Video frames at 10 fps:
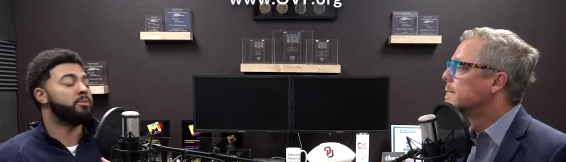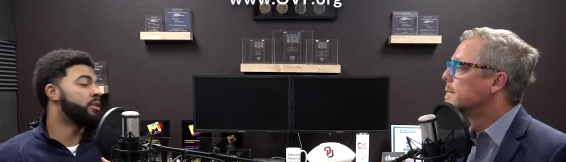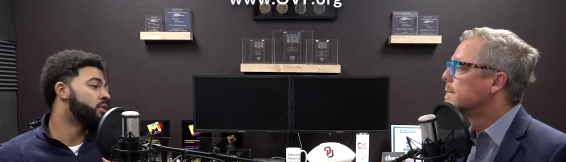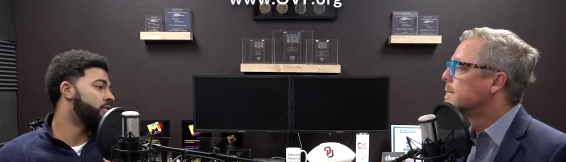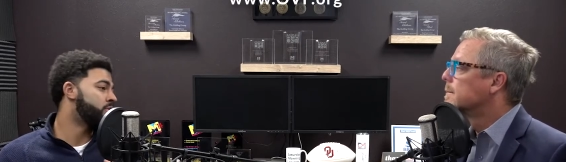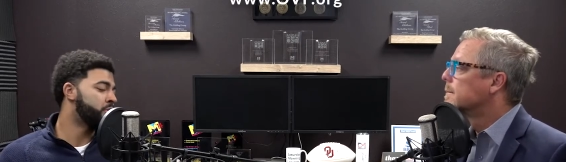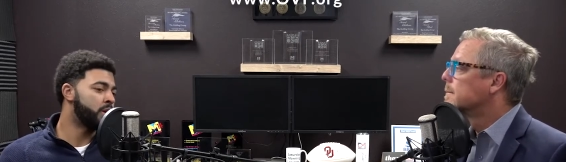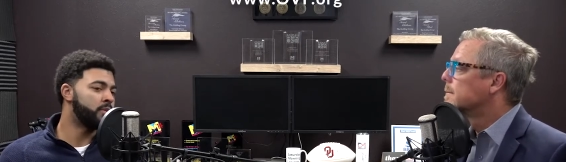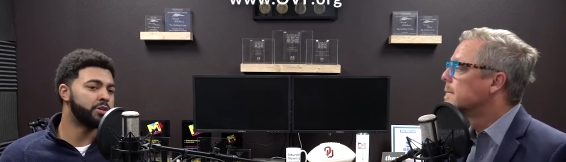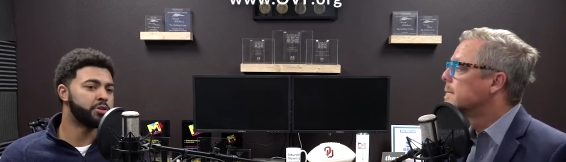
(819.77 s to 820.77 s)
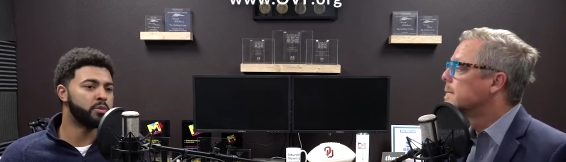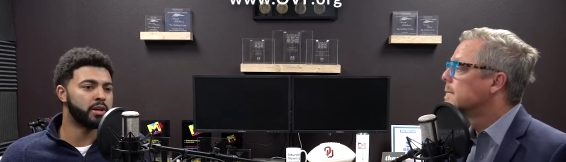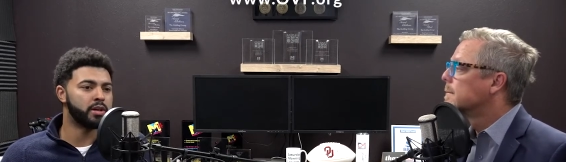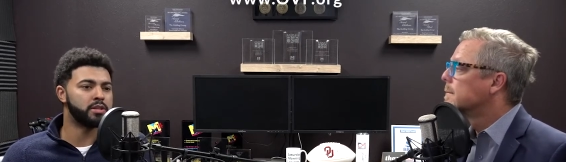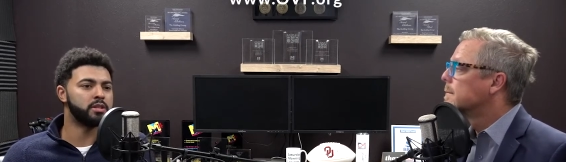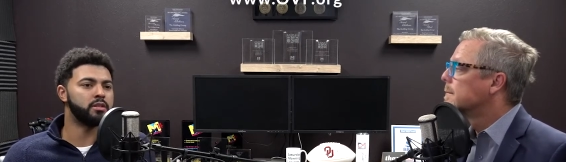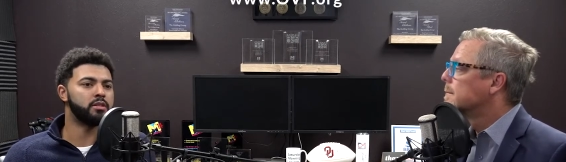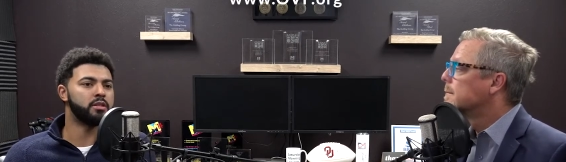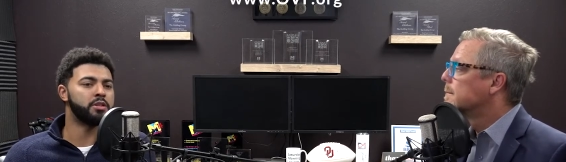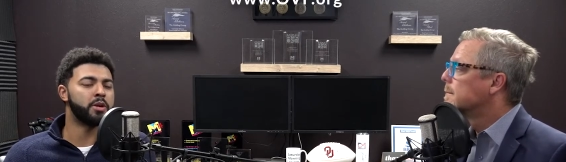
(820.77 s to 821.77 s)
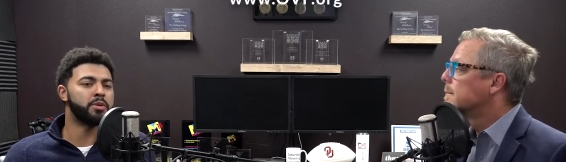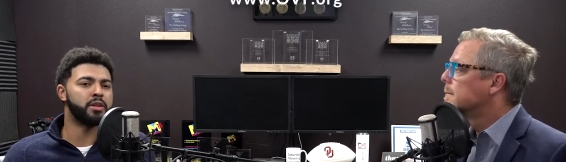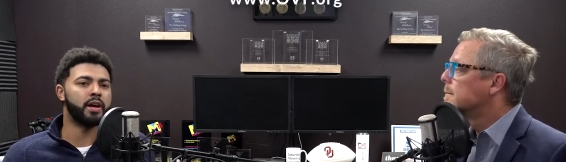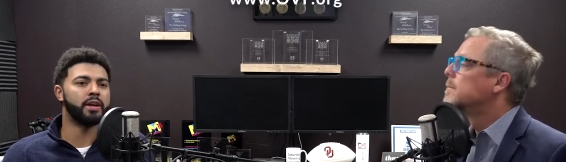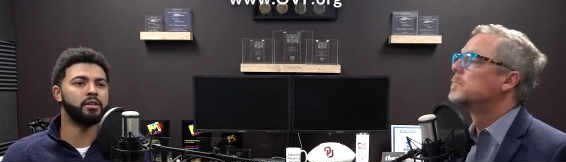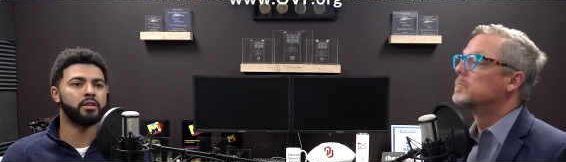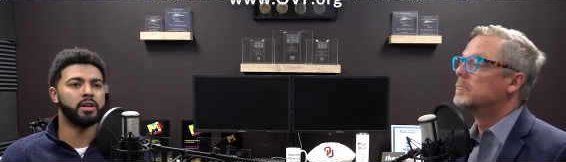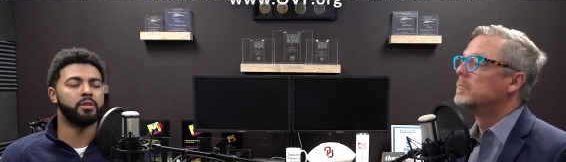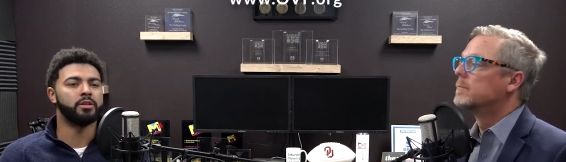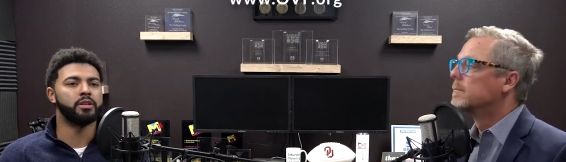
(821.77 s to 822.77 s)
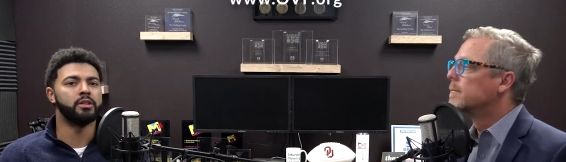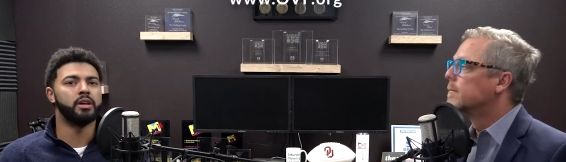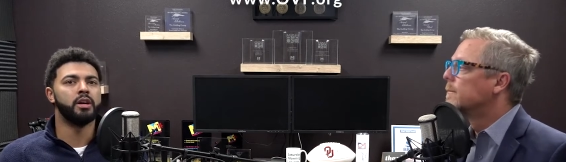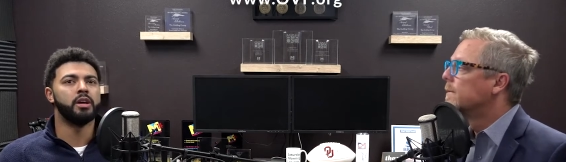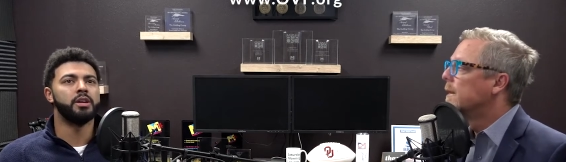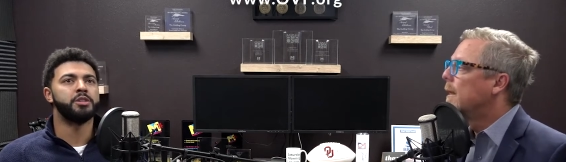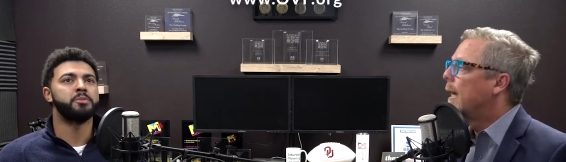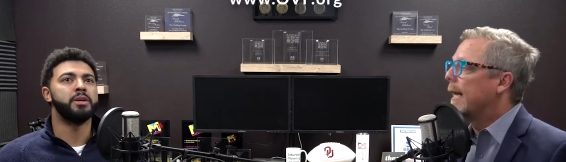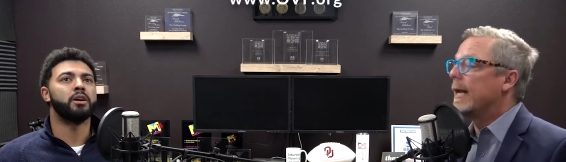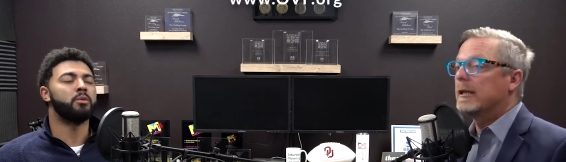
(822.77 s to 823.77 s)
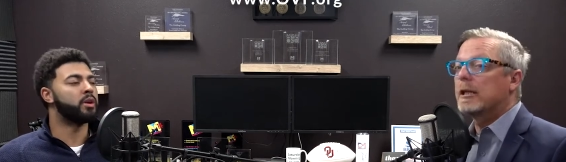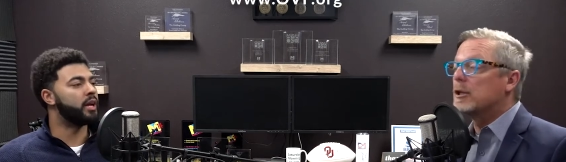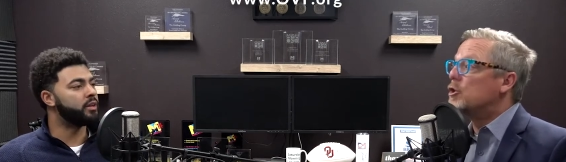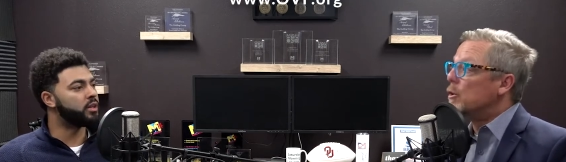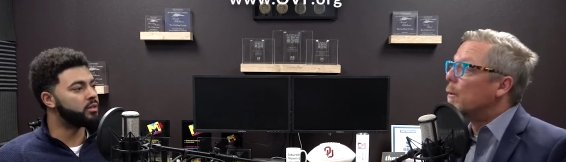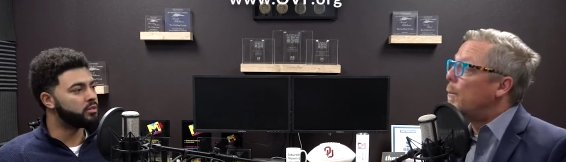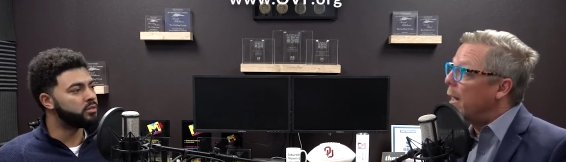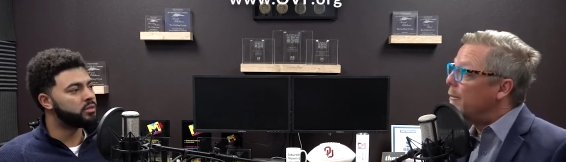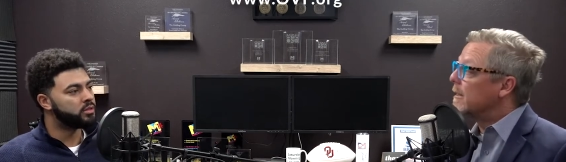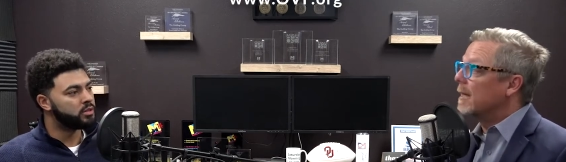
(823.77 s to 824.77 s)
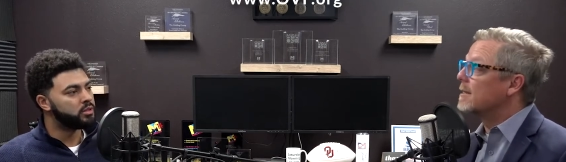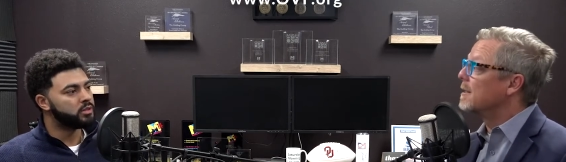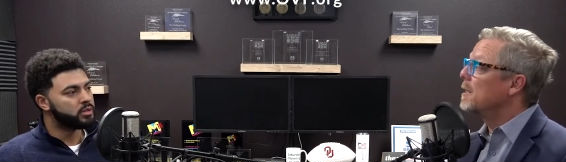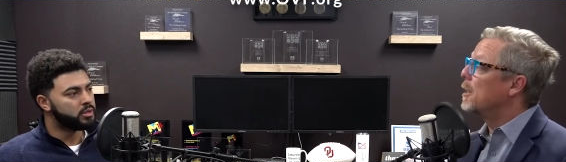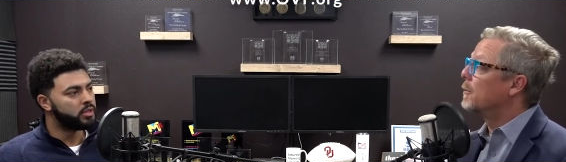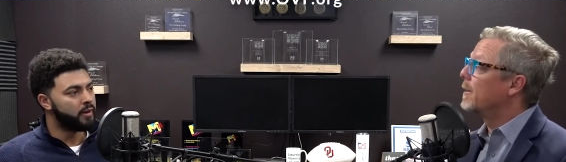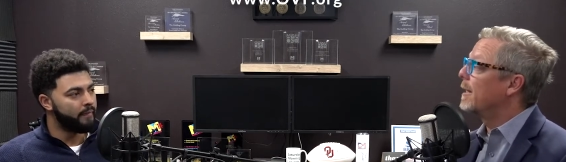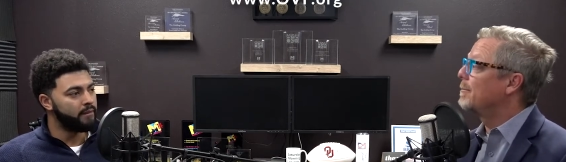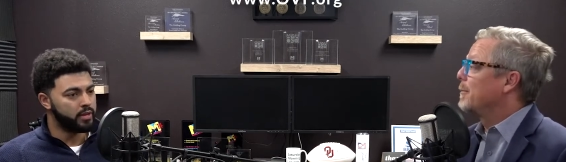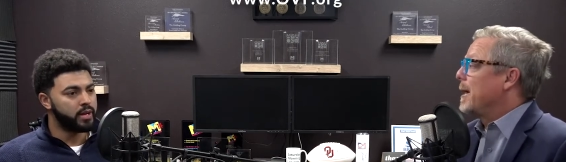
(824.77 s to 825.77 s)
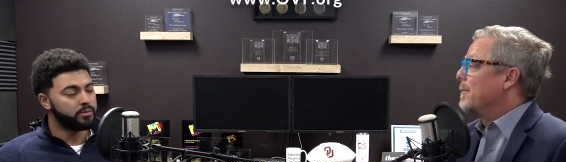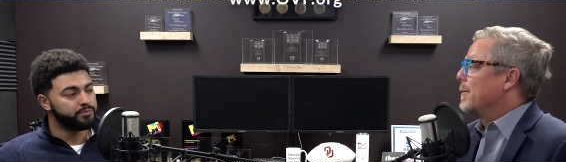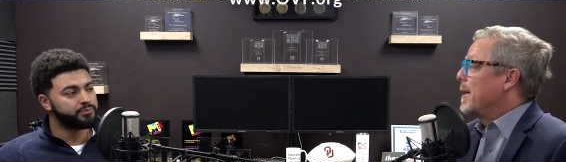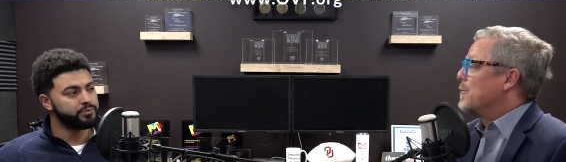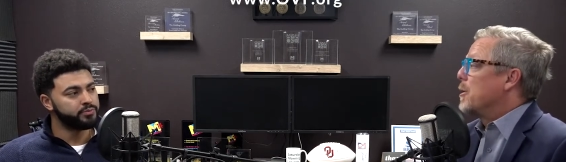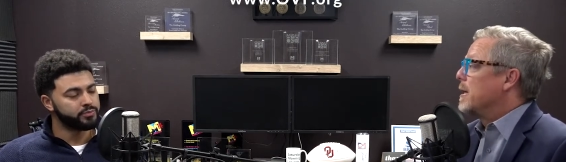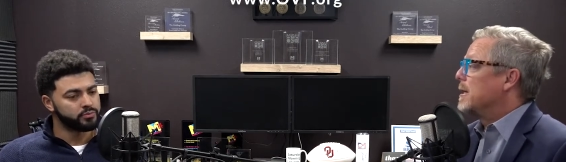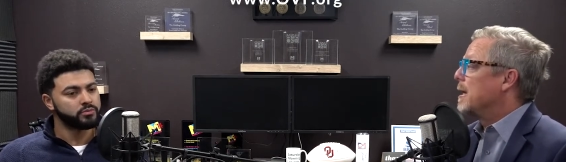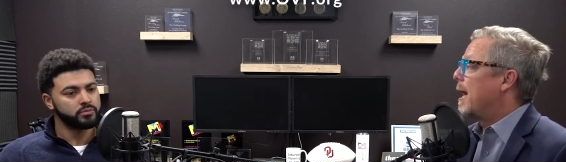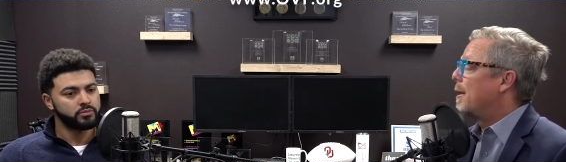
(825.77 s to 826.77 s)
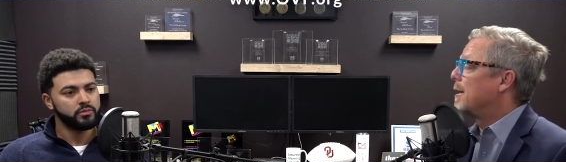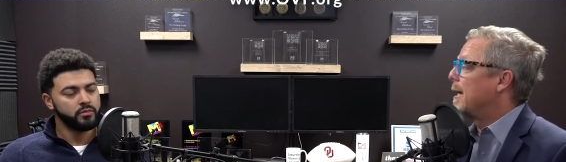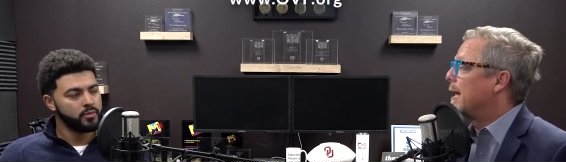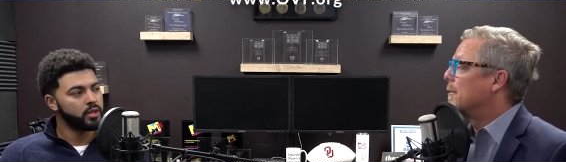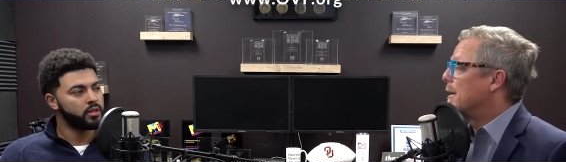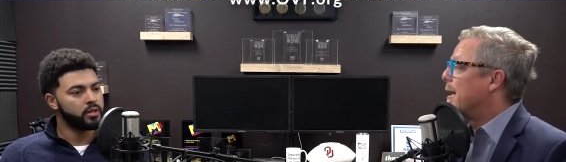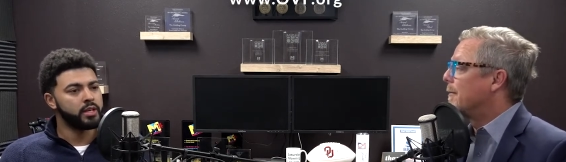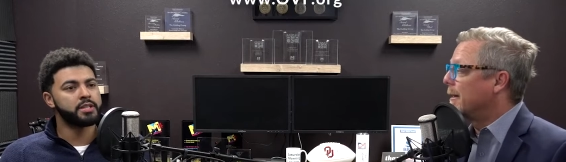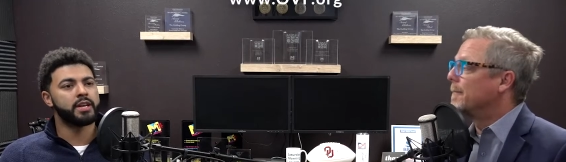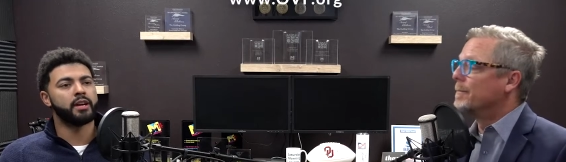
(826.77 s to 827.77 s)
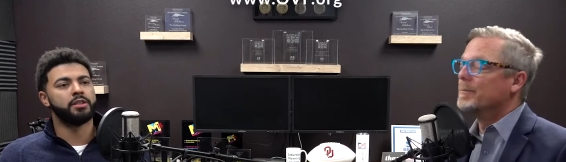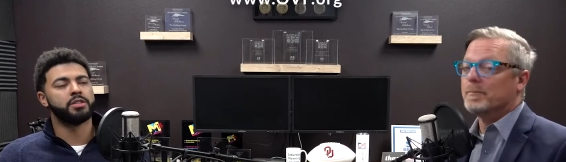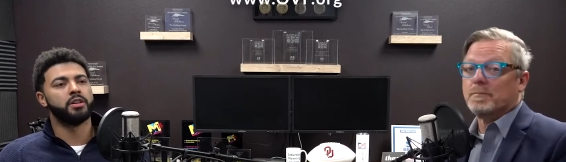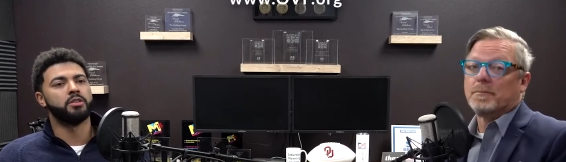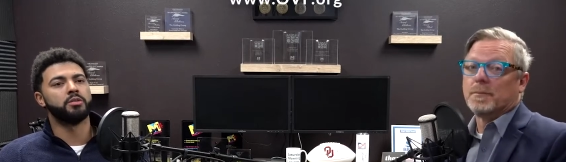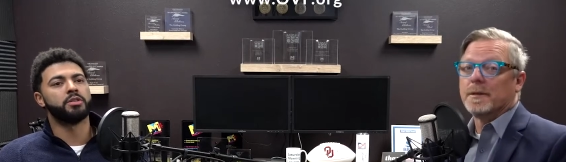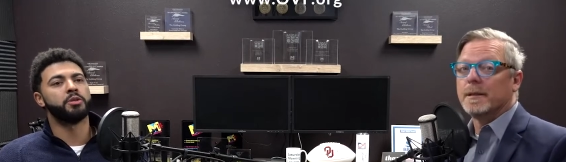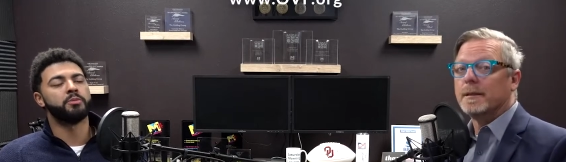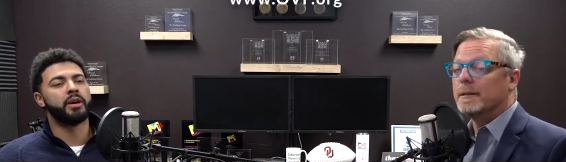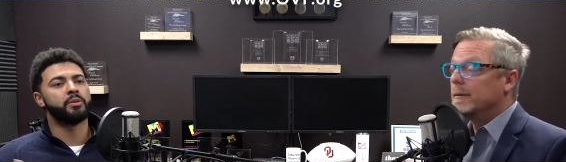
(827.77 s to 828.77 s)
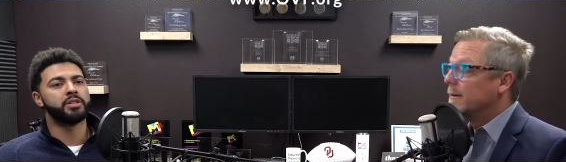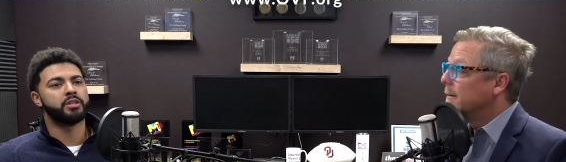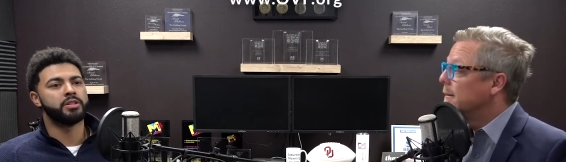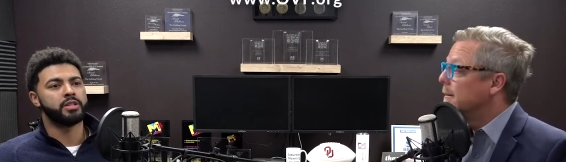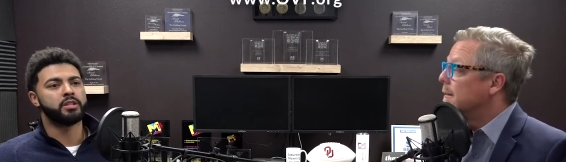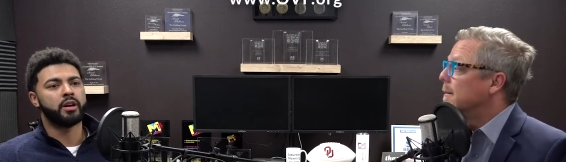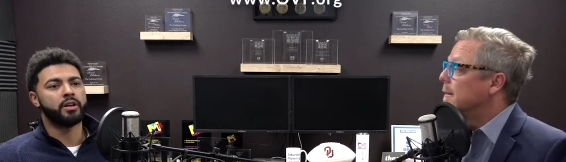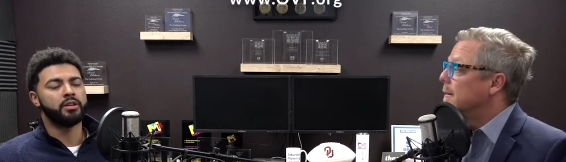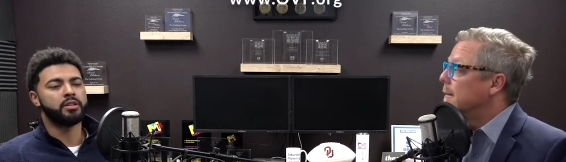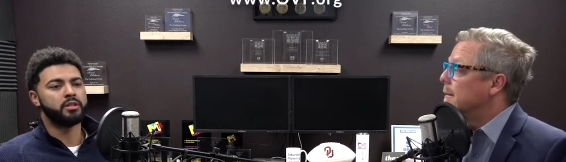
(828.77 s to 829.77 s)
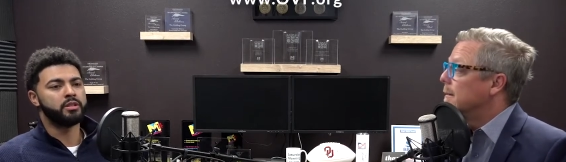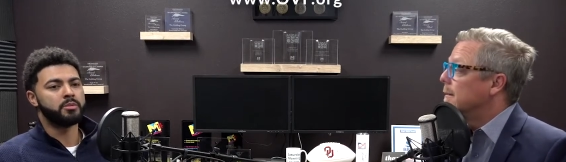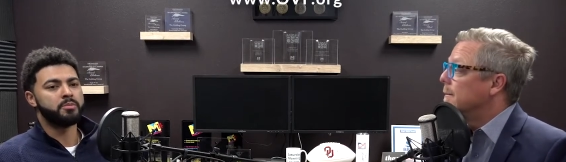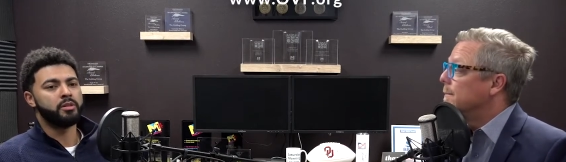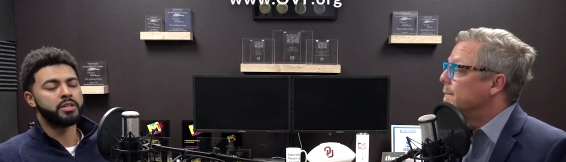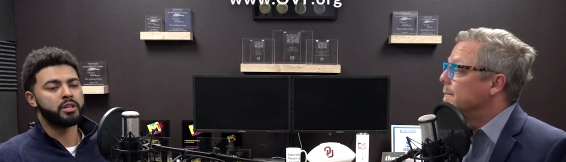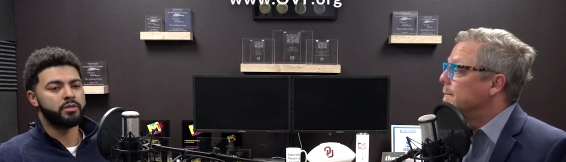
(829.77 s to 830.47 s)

Speaker 1: a police officer, so I'm not sure what gets done with it. I can only speak. I think the general know. public doesn't
Speaker 2: know, right? But yeah, we have, we have, no idea how they handle that. Right?
Speaker 1: Exactly. So through my research and talking to police